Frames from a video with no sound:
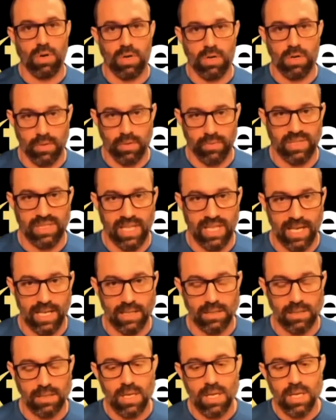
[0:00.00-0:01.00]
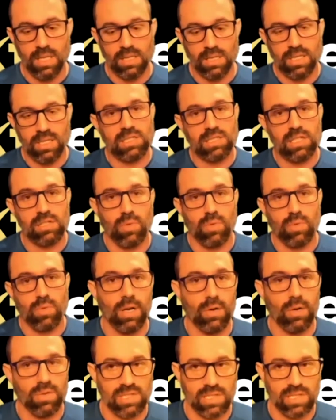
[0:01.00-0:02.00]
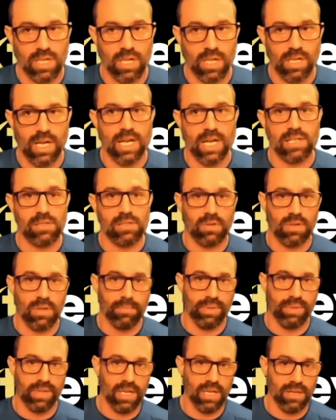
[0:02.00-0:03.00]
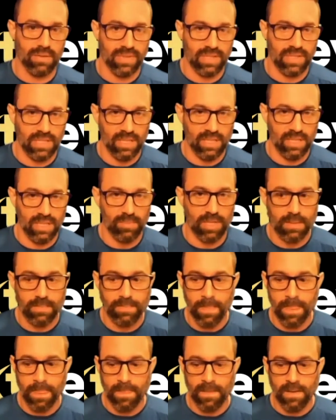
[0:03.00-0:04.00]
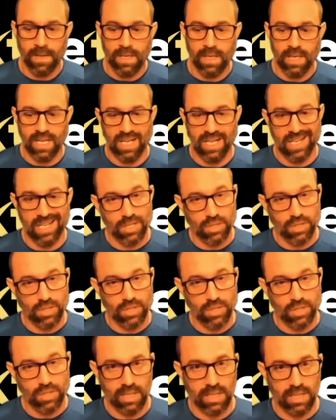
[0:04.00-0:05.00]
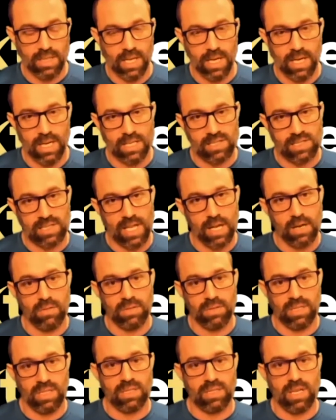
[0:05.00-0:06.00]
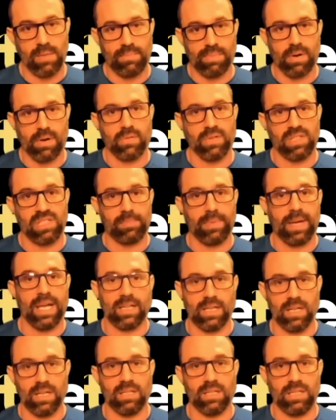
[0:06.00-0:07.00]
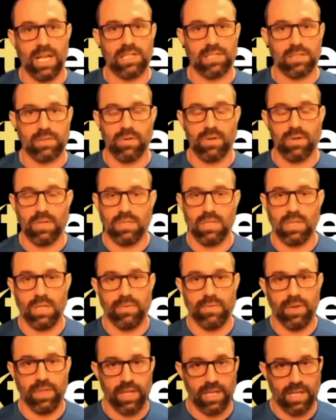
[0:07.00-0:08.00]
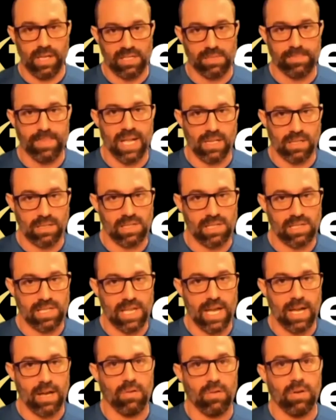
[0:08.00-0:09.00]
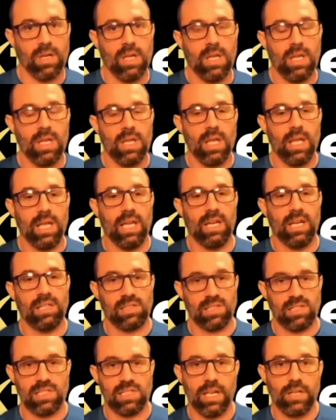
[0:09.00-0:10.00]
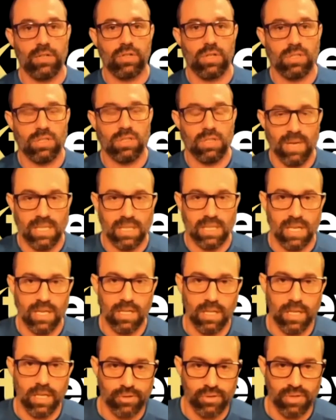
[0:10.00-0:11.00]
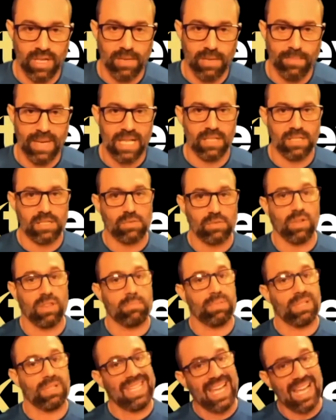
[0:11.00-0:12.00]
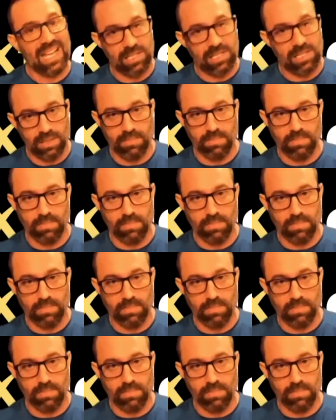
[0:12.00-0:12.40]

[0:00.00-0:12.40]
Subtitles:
are retained. This is why I always tell guys who complain of edema initially that it's not only a temporary spike in aldosterone until everything else balances out, it is essential to maintain electrolyte balance with potassium.